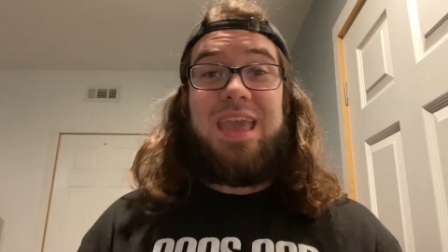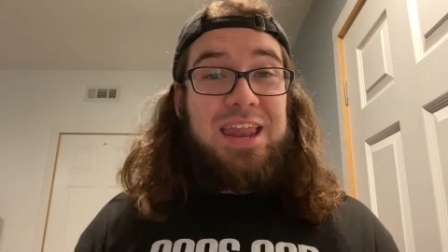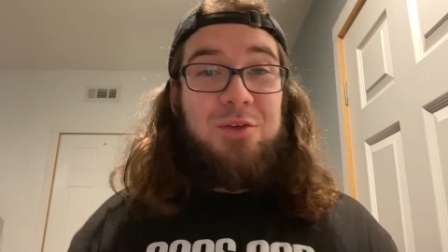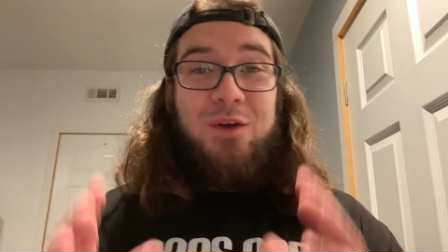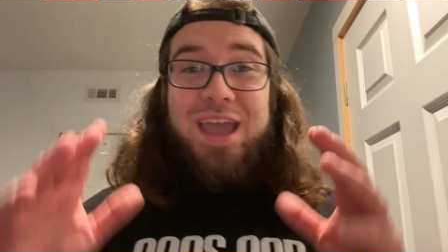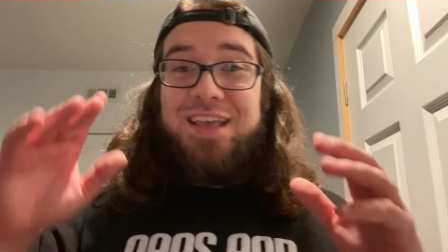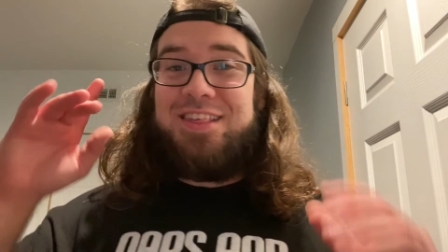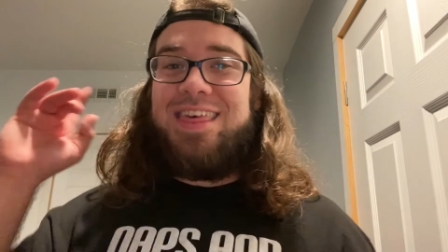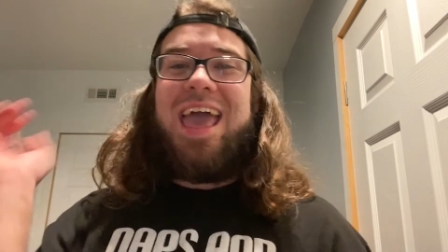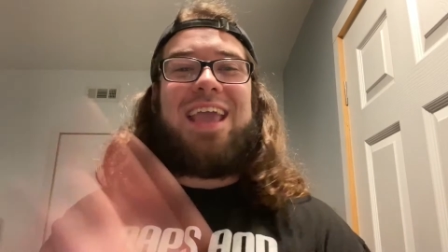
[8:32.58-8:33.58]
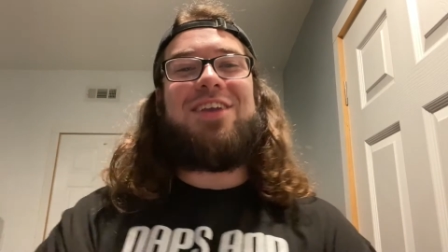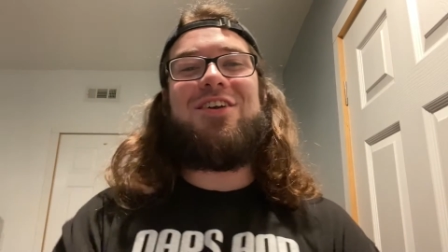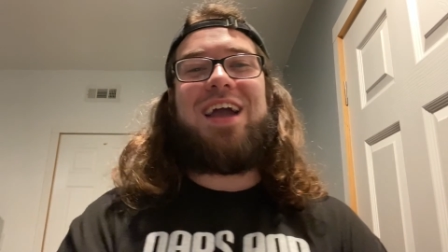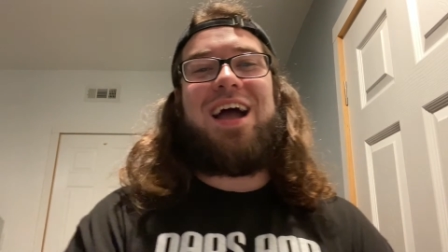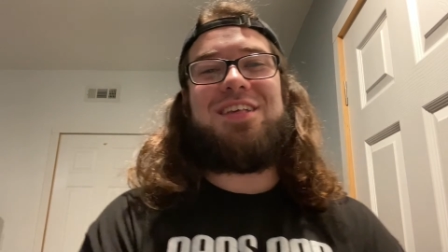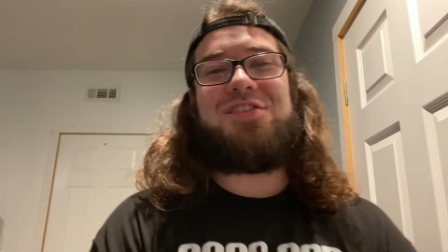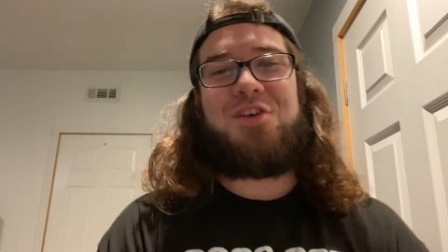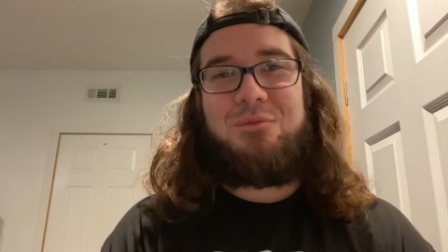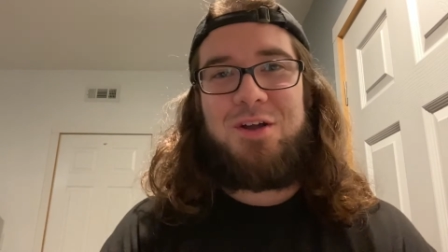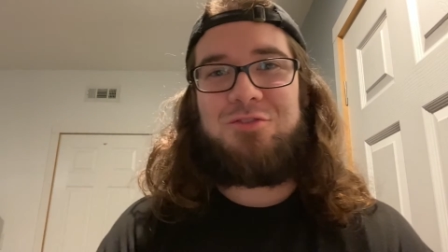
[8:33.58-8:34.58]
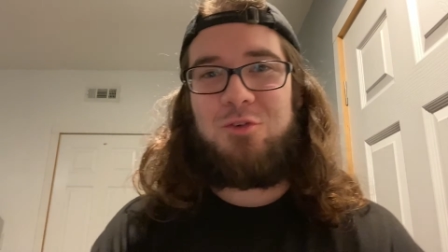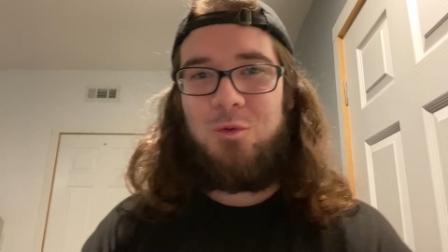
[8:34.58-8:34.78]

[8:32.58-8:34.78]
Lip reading: Anyways, thank you guys so much for